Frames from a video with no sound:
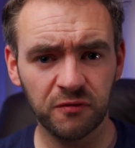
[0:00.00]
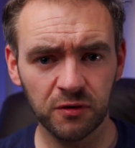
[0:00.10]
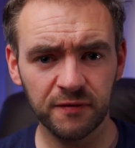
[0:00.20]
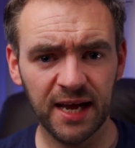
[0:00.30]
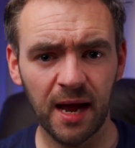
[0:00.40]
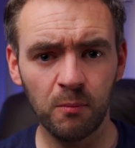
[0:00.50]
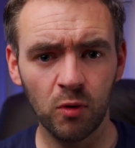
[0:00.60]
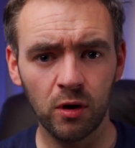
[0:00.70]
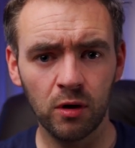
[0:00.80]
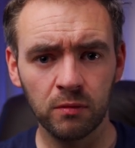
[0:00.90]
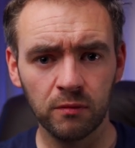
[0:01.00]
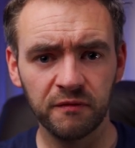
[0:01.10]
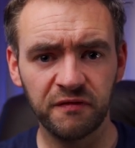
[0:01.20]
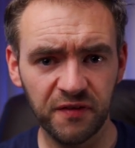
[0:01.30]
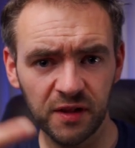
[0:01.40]
front of a camera
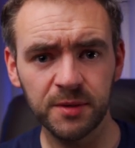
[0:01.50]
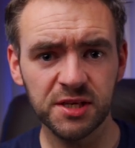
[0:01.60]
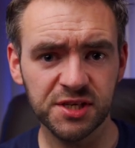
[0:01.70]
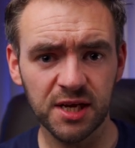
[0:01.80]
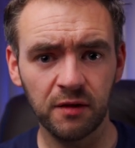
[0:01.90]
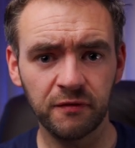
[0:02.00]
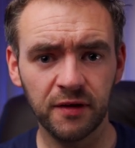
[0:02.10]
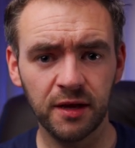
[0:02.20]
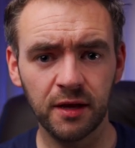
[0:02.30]
filming yourself,